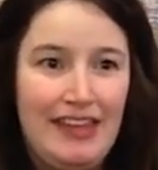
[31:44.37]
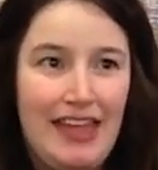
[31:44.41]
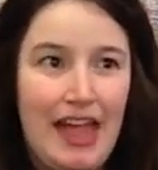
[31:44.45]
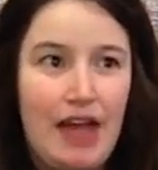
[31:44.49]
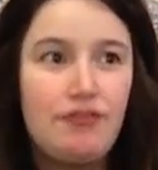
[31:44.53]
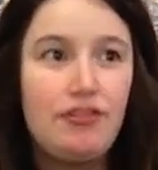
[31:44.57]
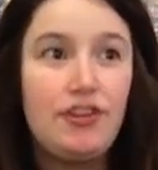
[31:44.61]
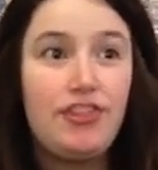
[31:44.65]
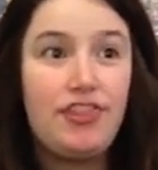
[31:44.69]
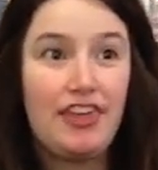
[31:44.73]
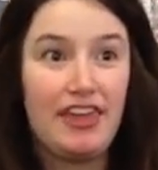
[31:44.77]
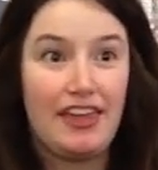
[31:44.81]

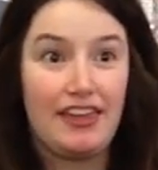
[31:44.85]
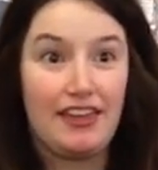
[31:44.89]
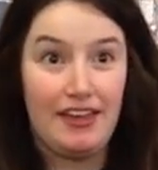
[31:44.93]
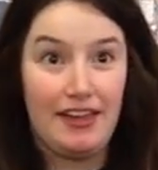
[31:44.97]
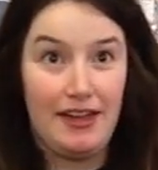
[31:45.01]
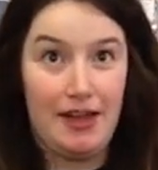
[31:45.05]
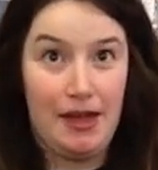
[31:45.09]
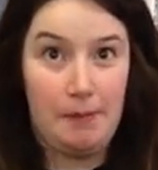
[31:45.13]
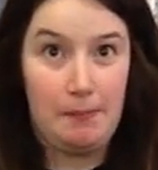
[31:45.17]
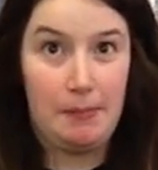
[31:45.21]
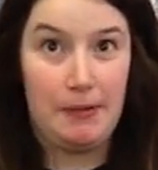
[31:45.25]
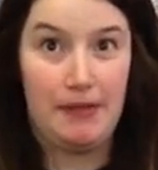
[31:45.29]
everything,
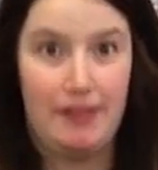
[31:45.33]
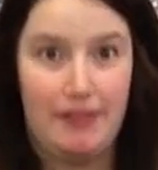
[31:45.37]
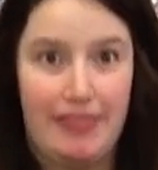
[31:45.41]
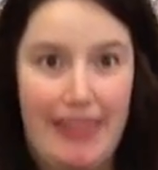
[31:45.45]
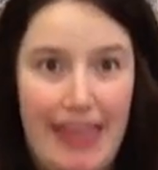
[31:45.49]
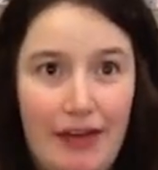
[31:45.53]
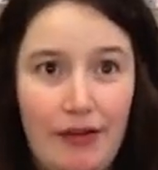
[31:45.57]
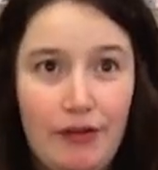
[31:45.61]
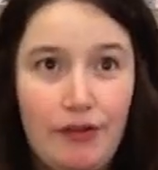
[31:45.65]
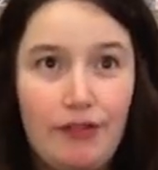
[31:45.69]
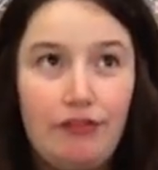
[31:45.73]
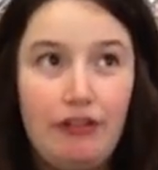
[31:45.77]
but
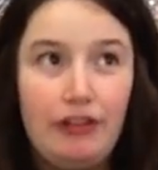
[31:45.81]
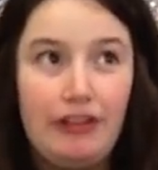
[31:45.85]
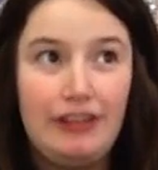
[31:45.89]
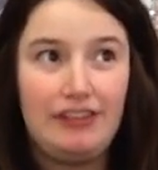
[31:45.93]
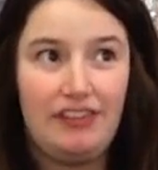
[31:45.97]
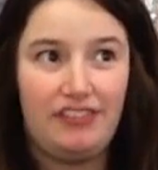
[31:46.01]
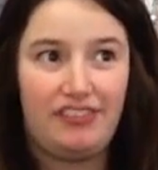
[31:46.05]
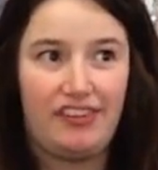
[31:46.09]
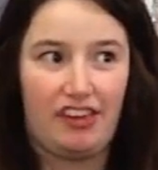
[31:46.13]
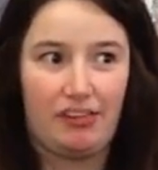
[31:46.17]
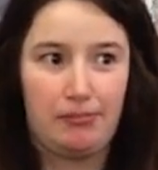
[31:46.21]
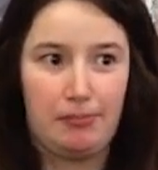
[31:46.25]
that really
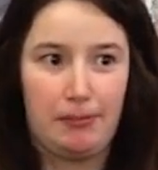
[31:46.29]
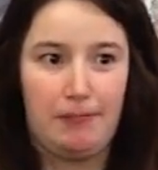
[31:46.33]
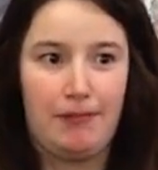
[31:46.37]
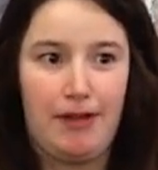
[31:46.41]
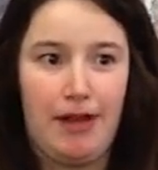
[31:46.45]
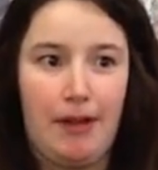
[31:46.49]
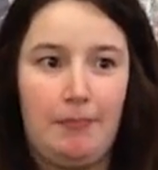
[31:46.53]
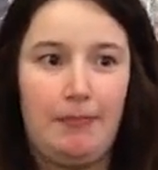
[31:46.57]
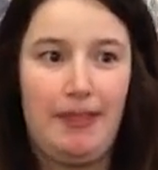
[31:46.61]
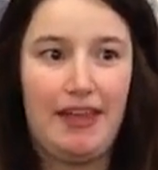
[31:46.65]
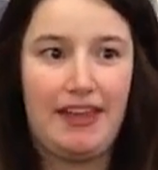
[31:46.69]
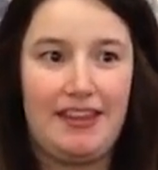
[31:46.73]
disgusts my
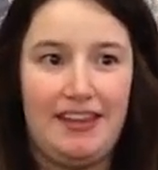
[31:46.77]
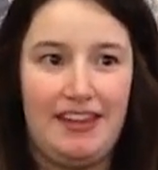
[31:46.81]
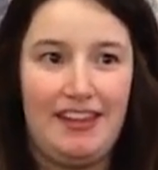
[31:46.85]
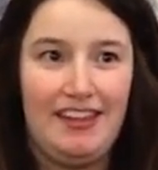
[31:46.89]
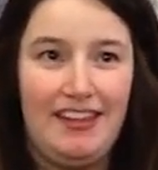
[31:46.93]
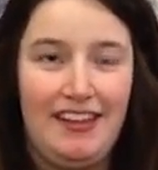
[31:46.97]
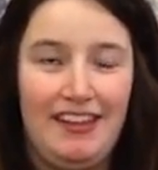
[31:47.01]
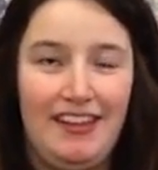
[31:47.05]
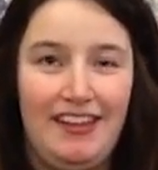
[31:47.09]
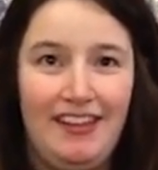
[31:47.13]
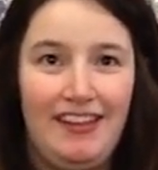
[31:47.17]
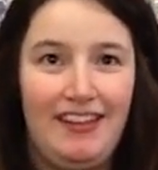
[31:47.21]
mom, like,
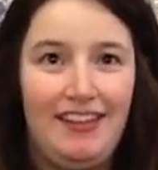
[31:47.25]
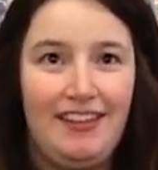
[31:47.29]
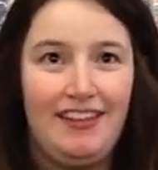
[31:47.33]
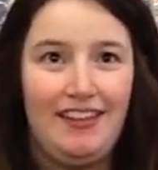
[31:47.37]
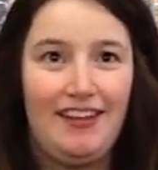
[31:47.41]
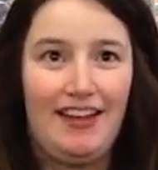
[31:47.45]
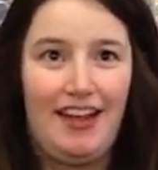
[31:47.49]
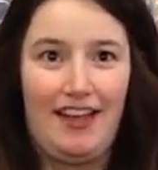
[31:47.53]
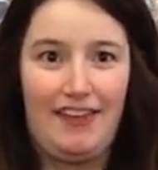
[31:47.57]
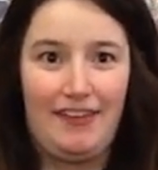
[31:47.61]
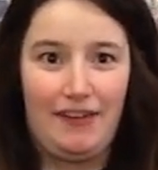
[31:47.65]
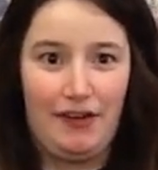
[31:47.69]

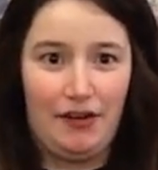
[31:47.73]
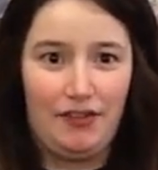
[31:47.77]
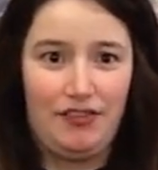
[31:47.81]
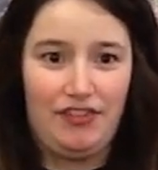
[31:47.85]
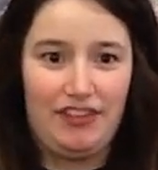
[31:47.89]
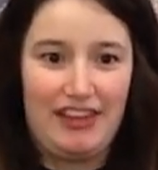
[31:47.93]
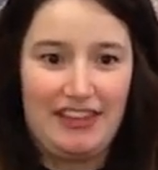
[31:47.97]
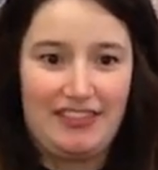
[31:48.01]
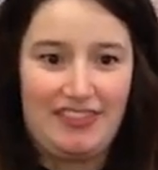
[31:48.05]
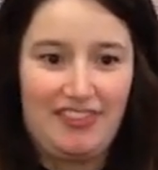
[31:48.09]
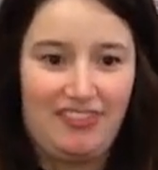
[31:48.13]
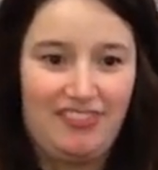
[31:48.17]
I'll never
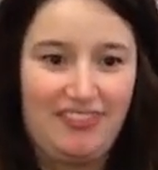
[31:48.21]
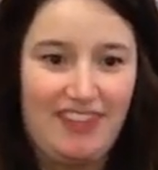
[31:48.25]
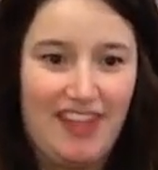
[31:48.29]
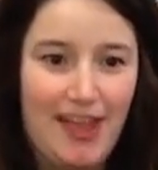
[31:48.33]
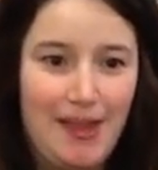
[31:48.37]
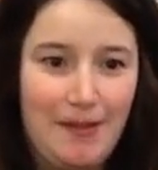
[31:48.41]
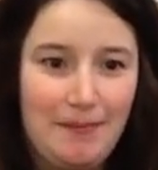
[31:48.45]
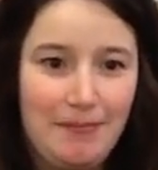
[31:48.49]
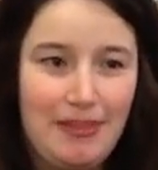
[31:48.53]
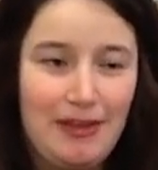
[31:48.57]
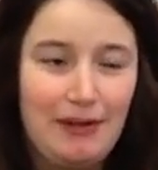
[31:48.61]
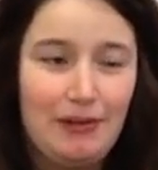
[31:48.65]
forget this
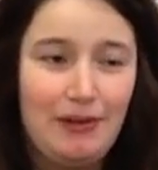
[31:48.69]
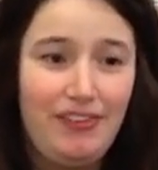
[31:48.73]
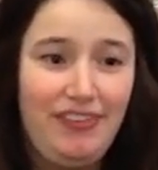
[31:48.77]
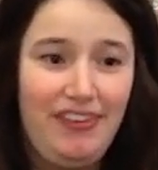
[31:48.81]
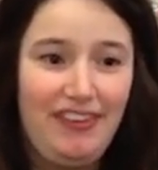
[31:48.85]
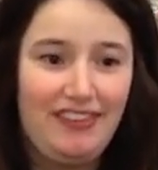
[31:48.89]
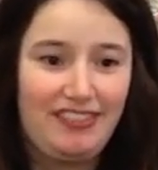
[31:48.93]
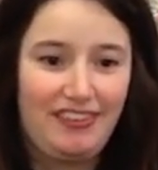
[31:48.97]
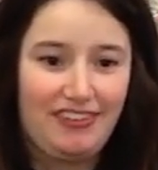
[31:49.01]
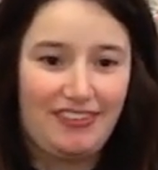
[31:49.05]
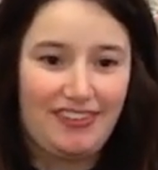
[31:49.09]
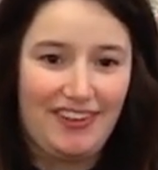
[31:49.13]
time. There was
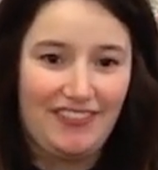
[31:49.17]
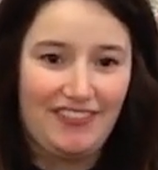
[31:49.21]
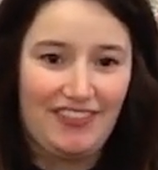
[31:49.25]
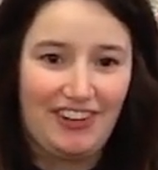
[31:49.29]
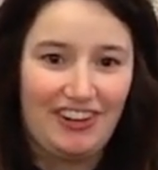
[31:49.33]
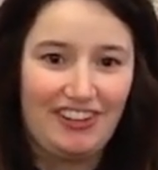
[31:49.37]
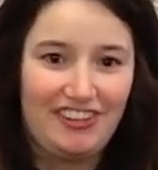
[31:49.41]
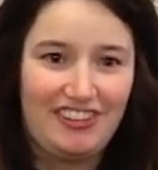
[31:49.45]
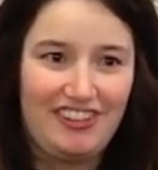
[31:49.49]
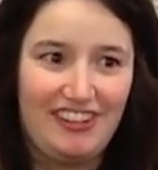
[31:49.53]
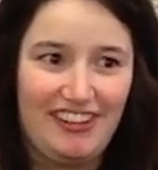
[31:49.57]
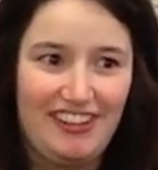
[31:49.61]
like this
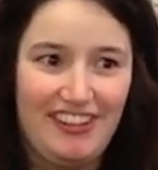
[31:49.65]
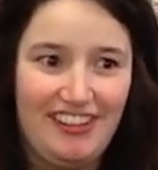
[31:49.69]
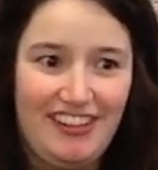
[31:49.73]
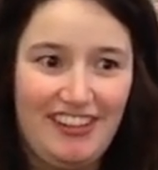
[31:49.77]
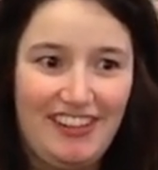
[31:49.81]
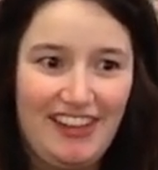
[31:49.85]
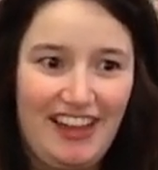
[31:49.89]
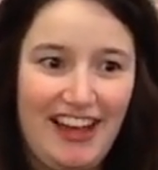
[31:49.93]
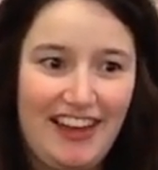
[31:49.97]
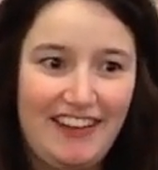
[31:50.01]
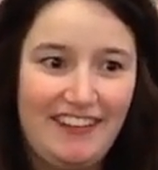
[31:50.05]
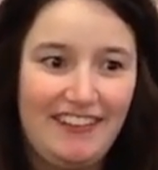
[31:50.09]
commercial
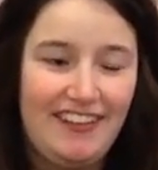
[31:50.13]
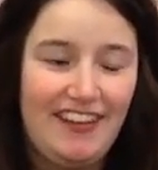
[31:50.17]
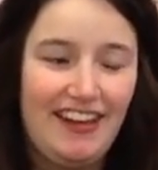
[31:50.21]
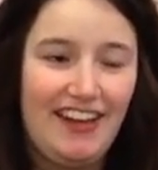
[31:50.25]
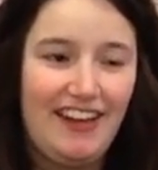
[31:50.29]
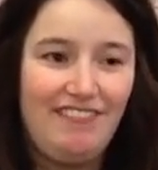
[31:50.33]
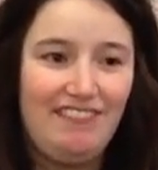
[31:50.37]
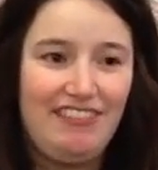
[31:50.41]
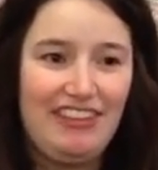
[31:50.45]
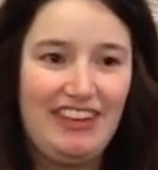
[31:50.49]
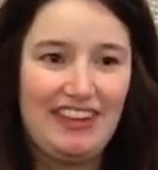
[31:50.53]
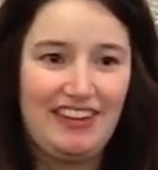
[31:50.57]
on
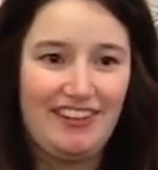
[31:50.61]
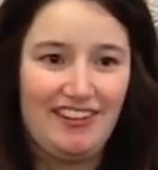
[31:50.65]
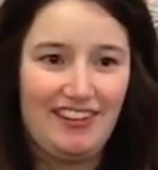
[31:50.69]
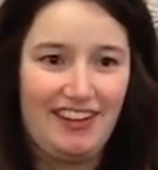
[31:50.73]
the